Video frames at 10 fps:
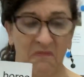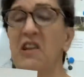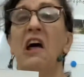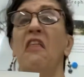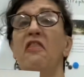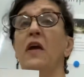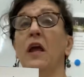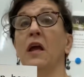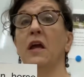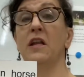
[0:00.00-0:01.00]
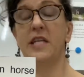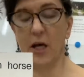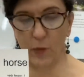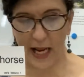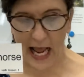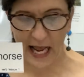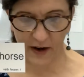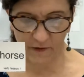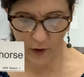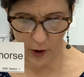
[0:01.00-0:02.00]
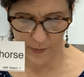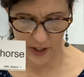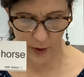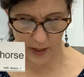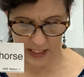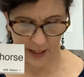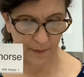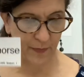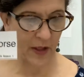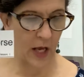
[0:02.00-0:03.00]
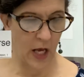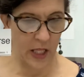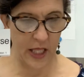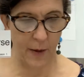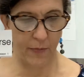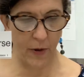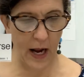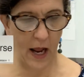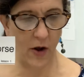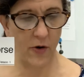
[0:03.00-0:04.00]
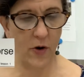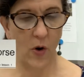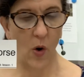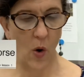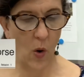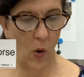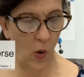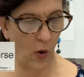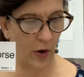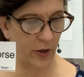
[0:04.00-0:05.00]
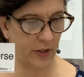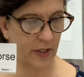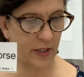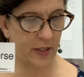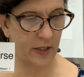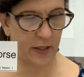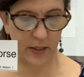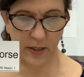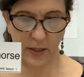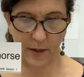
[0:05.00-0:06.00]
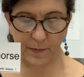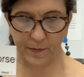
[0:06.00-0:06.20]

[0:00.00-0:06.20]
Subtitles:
Nothing until we add a verb to it. The brown horse,